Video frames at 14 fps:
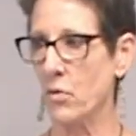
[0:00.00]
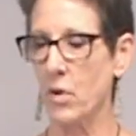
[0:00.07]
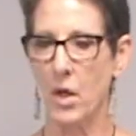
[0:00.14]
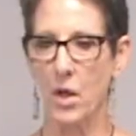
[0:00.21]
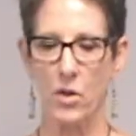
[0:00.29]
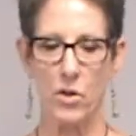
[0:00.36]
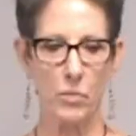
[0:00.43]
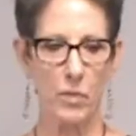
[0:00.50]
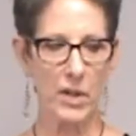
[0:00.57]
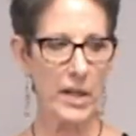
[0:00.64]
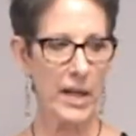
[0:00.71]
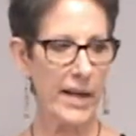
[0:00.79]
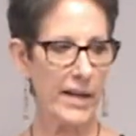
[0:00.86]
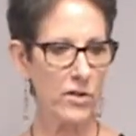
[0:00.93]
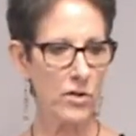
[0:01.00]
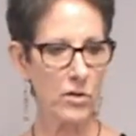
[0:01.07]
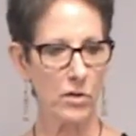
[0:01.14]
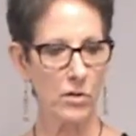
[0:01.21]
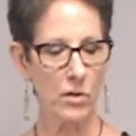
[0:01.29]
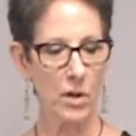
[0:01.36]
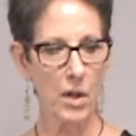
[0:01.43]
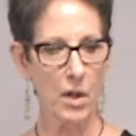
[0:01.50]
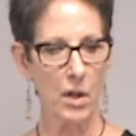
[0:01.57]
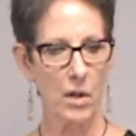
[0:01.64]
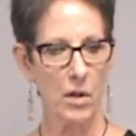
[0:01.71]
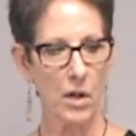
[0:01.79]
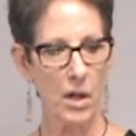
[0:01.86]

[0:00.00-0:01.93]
So you want to handle